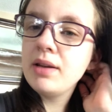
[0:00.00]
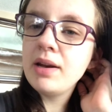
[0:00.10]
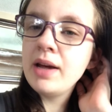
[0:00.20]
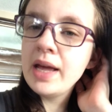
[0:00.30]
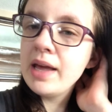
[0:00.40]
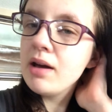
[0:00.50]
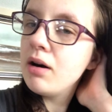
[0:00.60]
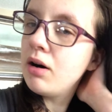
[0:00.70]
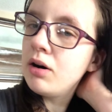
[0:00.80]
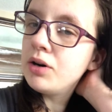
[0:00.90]
tonight,
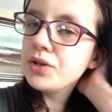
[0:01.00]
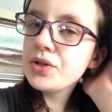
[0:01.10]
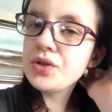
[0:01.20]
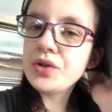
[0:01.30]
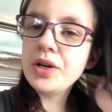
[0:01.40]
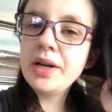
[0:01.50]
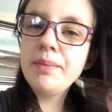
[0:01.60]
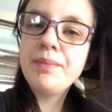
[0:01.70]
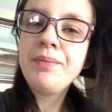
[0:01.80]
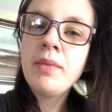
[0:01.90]
I'll stream.